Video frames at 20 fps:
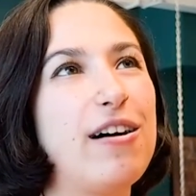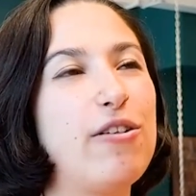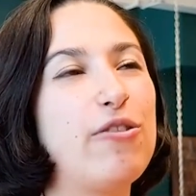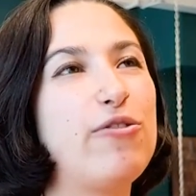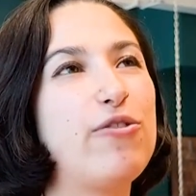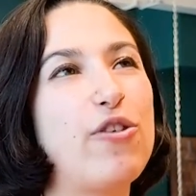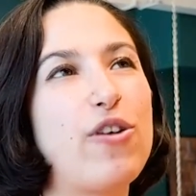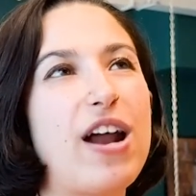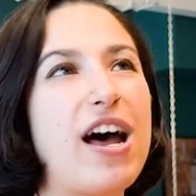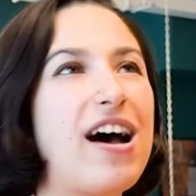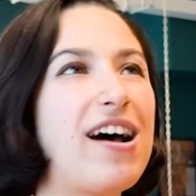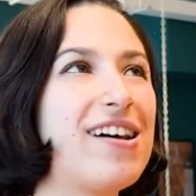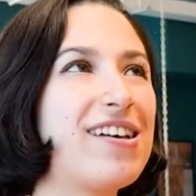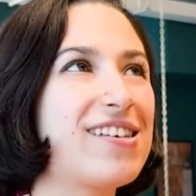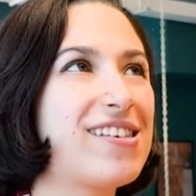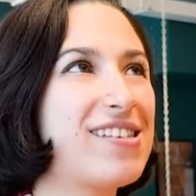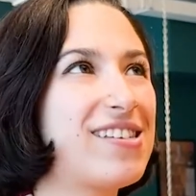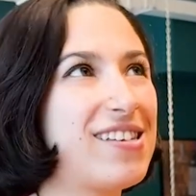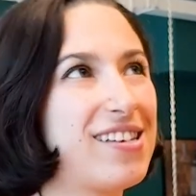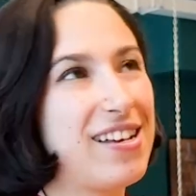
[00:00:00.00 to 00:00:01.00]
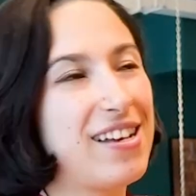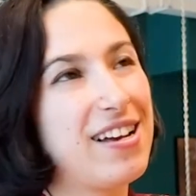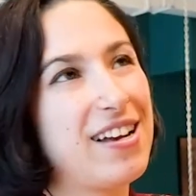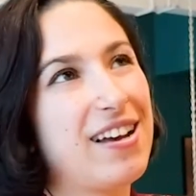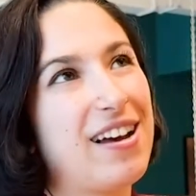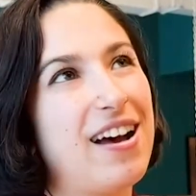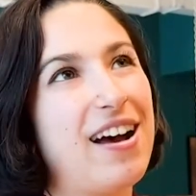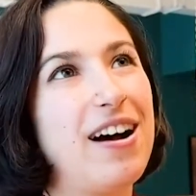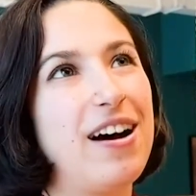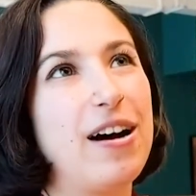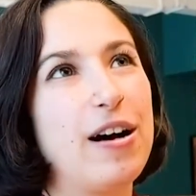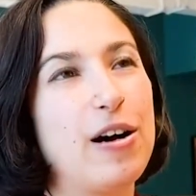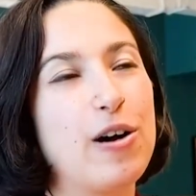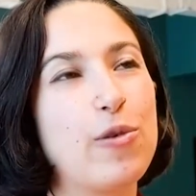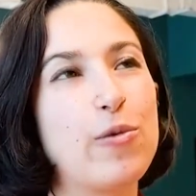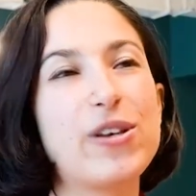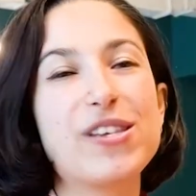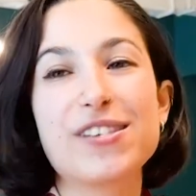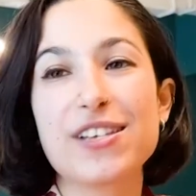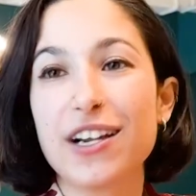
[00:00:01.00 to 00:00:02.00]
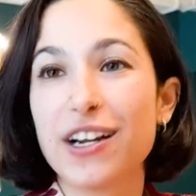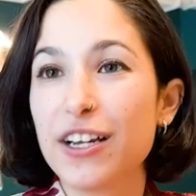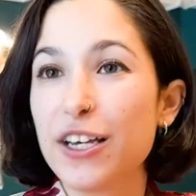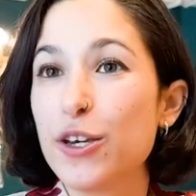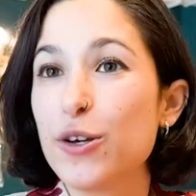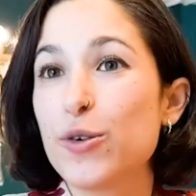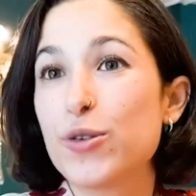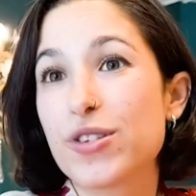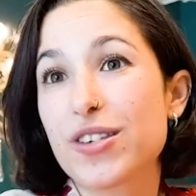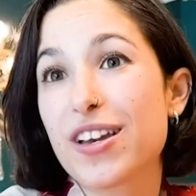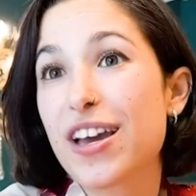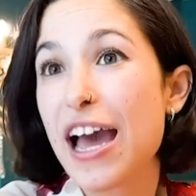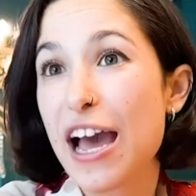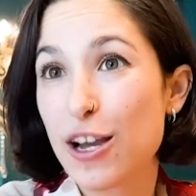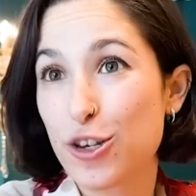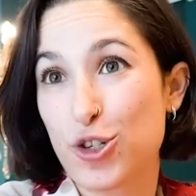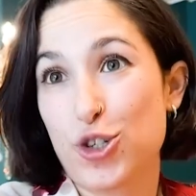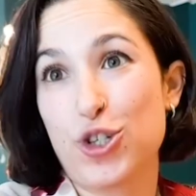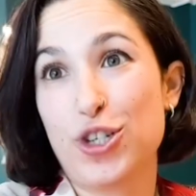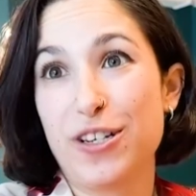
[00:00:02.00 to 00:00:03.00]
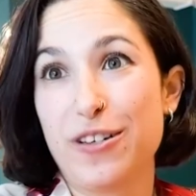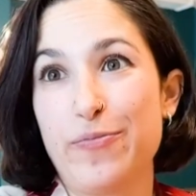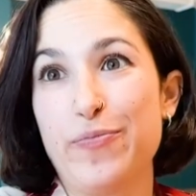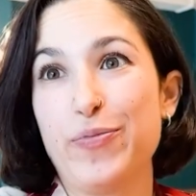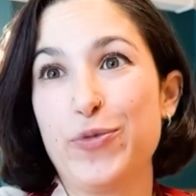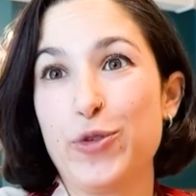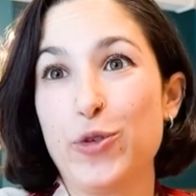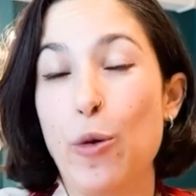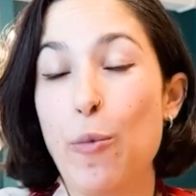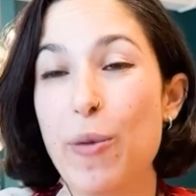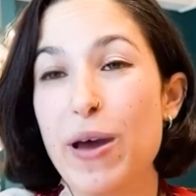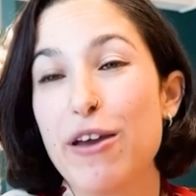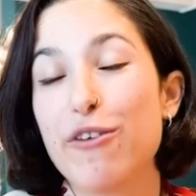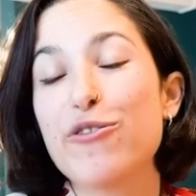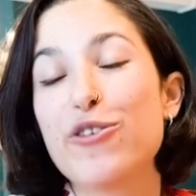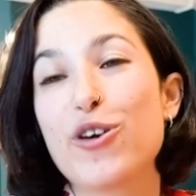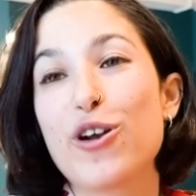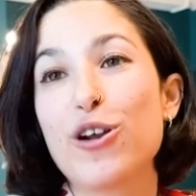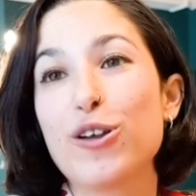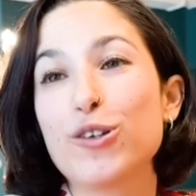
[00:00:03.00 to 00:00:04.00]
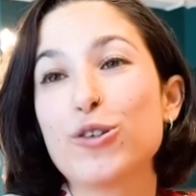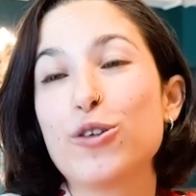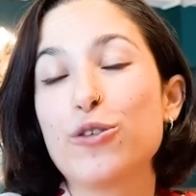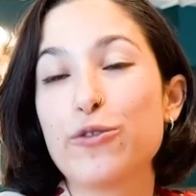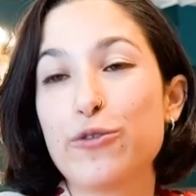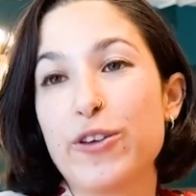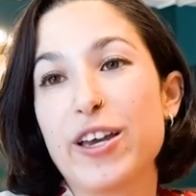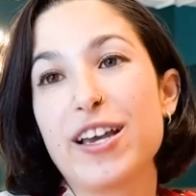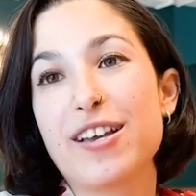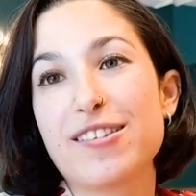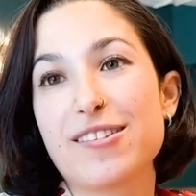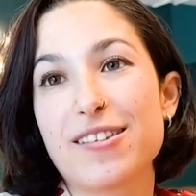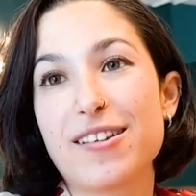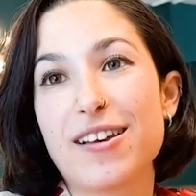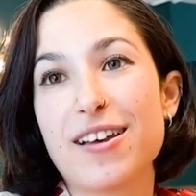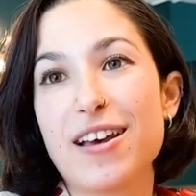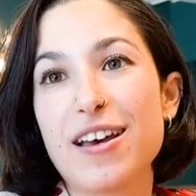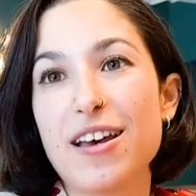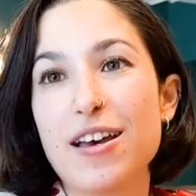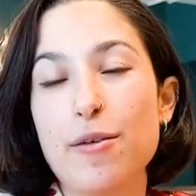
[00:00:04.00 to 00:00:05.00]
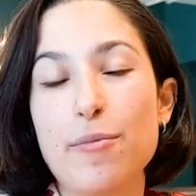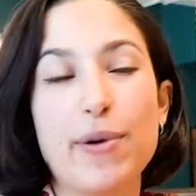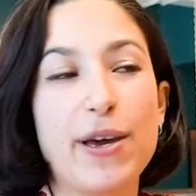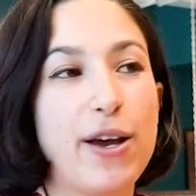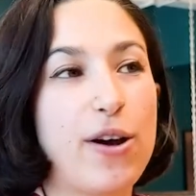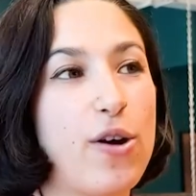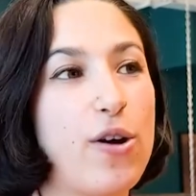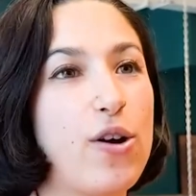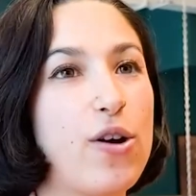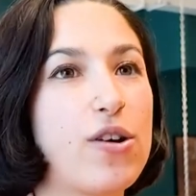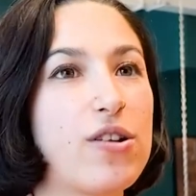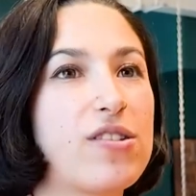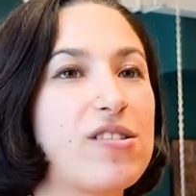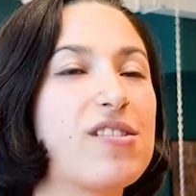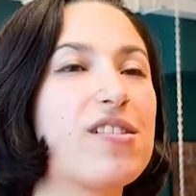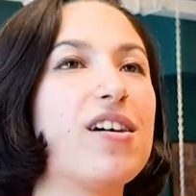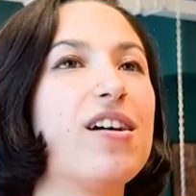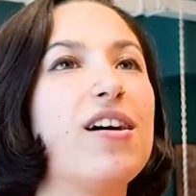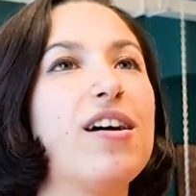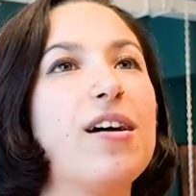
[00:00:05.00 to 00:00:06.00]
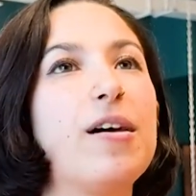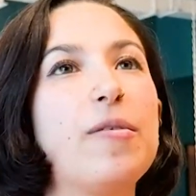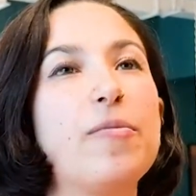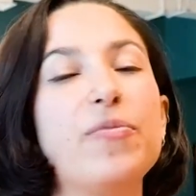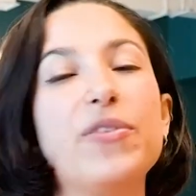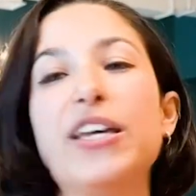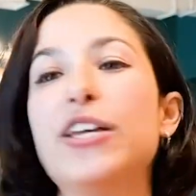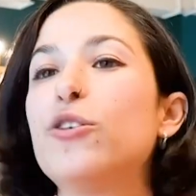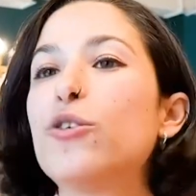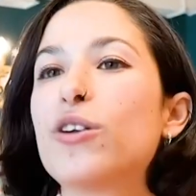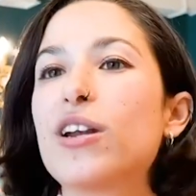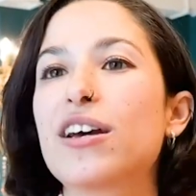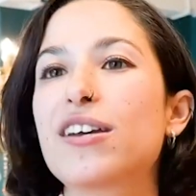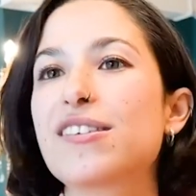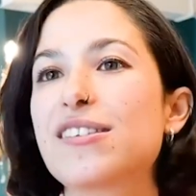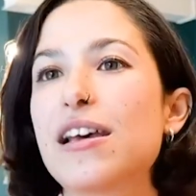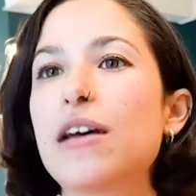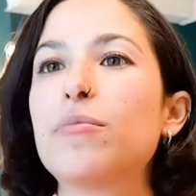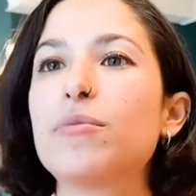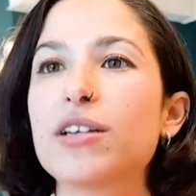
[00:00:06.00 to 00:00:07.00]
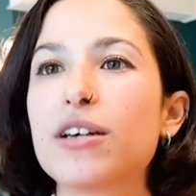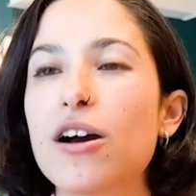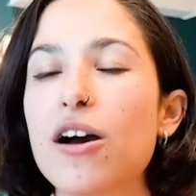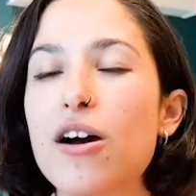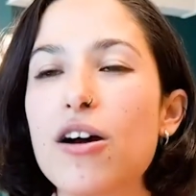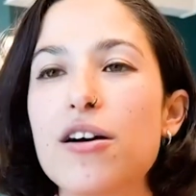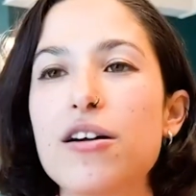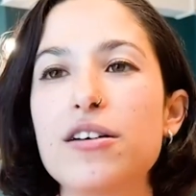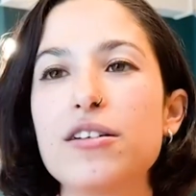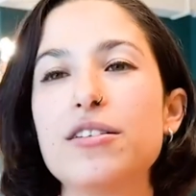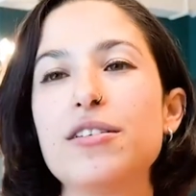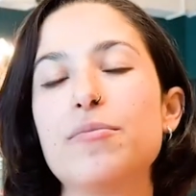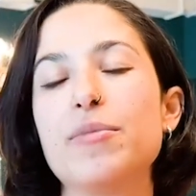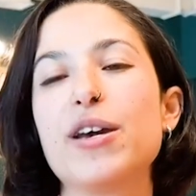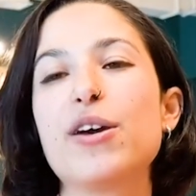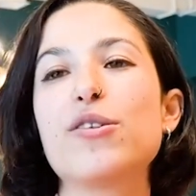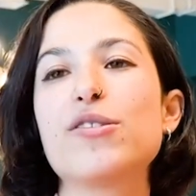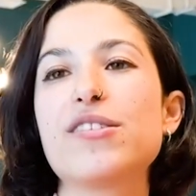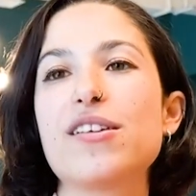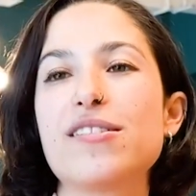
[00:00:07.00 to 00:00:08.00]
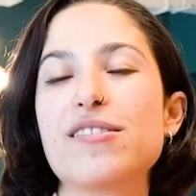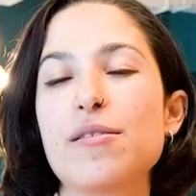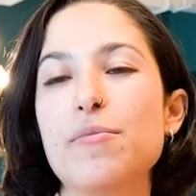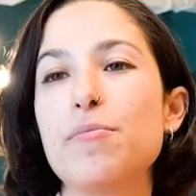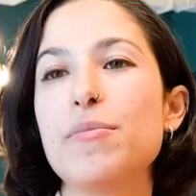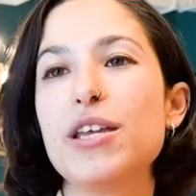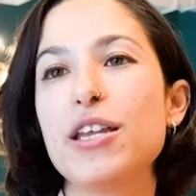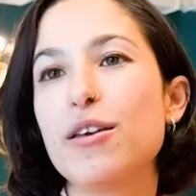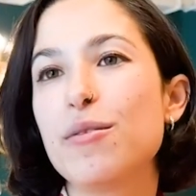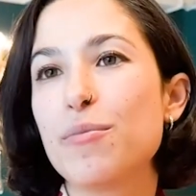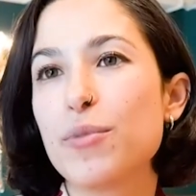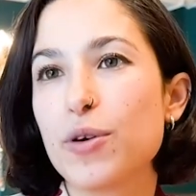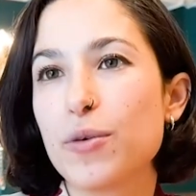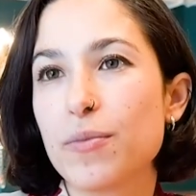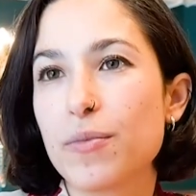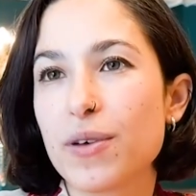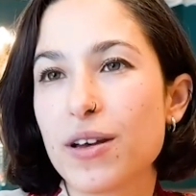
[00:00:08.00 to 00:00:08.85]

for us, we still use cash to pay for a lot of things because they don't accept card because there's a minimum